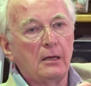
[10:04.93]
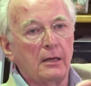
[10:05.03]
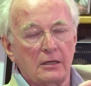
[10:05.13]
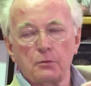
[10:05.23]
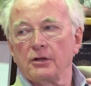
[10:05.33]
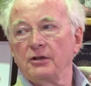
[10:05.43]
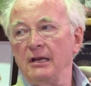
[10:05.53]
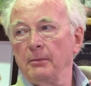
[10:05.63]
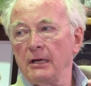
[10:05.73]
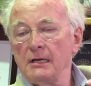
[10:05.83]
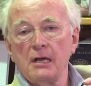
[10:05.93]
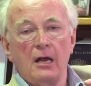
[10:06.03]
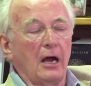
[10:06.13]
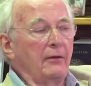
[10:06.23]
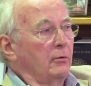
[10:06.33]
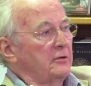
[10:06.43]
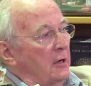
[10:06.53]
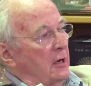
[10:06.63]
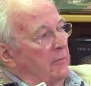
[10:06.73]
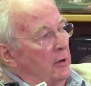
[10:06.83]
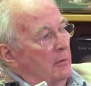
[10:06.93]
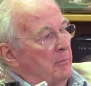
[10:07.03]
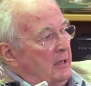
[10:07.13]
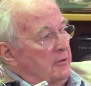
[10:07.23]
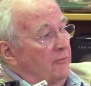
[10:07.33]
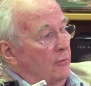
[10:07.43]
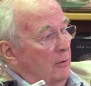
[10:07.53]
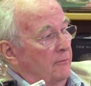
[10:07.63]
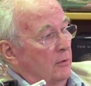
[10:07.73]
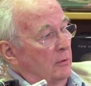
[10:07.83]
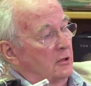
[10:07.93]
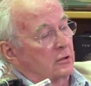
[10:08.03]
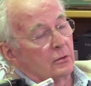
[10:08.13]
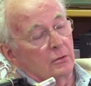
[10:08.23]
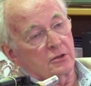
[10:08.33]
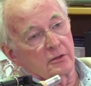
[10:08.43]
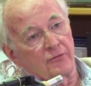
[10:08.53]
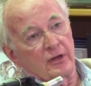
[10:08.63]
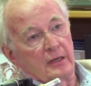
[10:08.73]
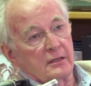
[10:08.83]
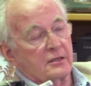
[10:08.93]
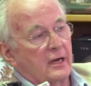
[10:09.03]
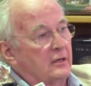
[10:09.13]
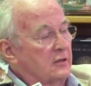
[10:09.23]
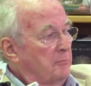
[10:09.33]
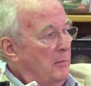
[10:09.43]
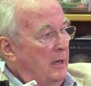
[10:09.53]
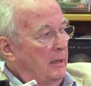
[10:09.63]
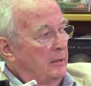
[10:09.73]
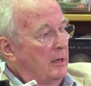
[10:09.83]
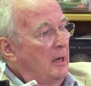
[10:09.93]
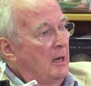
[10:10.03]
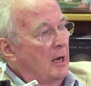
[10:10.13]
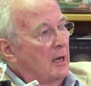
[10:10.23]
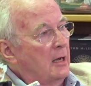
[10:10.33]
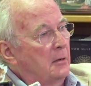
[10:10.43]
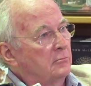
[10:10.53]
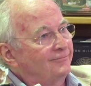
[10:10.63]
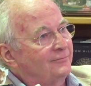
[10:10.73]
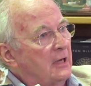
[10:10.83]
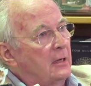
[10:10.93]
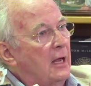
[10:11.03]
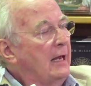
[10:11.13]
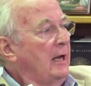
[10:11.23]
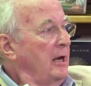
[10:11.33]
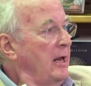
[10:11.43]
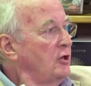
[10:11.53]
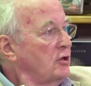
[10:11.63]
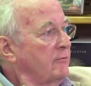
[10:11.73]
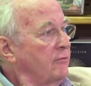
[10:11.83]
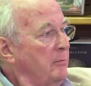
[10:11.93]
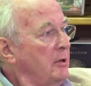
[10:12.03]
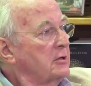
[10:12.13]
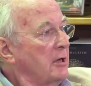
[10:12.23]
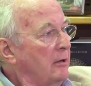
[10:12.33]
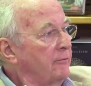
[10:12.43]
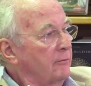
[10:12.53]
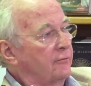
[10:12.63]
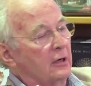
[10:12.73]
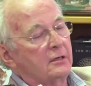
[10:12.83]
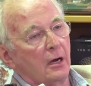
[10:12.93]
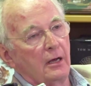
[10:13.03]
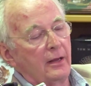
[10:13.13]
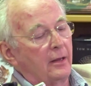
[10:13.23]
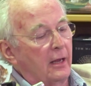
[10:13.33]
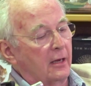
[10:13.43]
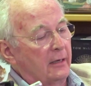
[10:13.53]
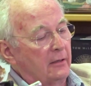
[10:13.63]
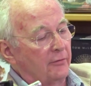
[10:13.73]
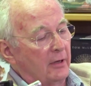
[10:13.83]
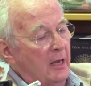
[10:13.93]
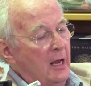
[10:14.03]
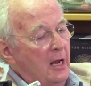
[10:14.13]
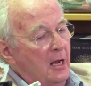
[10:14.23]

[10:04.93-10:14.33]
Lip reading: That's what the demon is. I've always found it a very good metaphor for all sorts of things, states of mind, alienation from yourself, for example, that kind of thing.